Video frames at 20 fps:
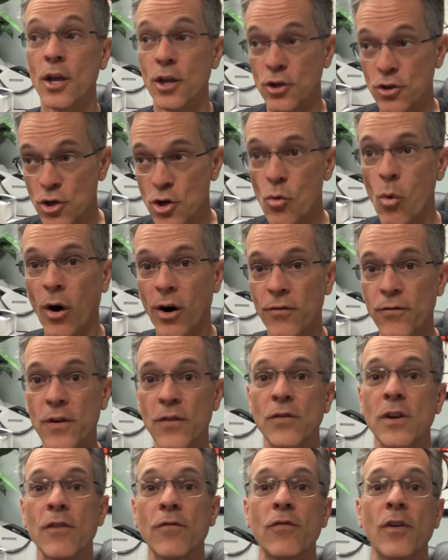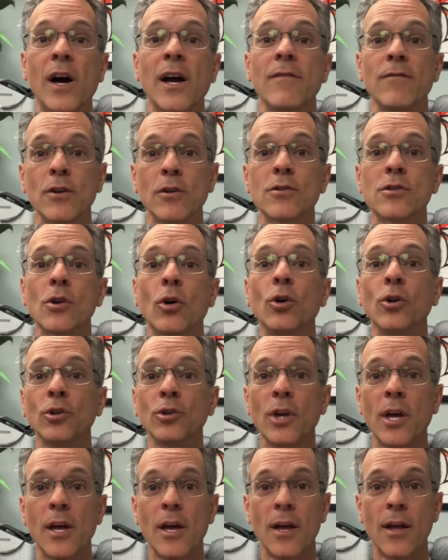you are 55 years
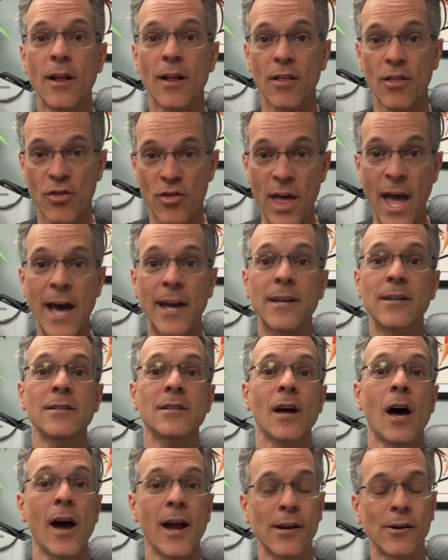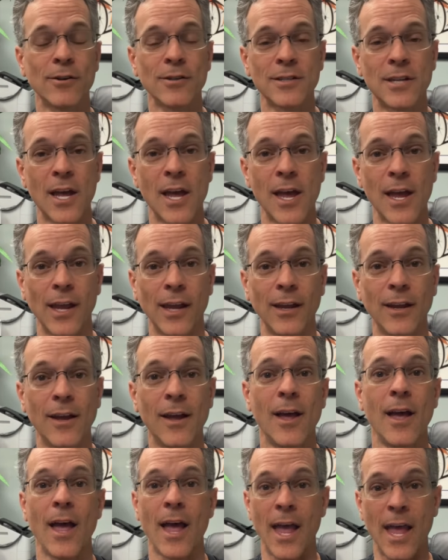old that entire day
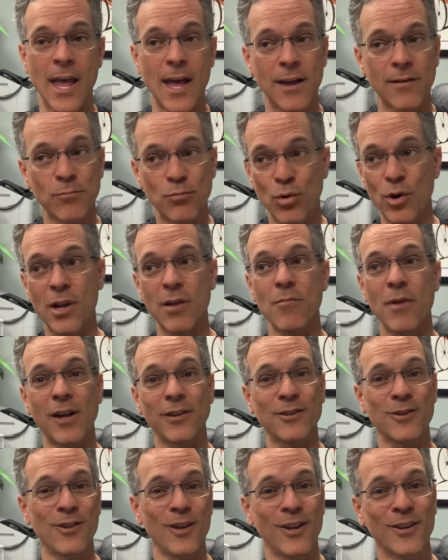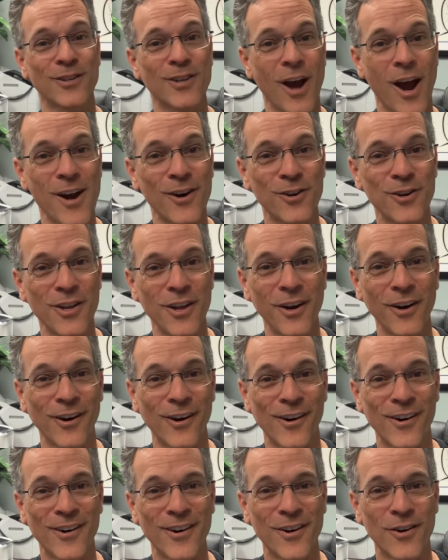and pretty much the entire
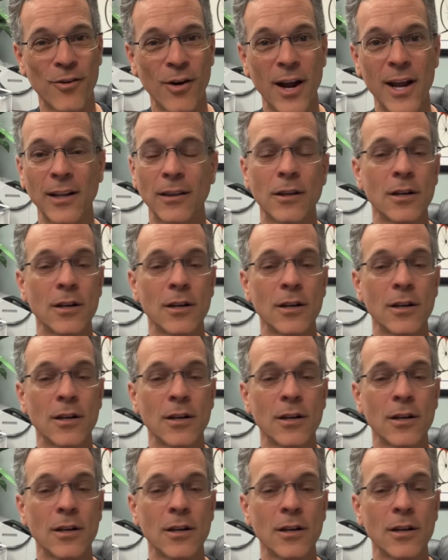year, right?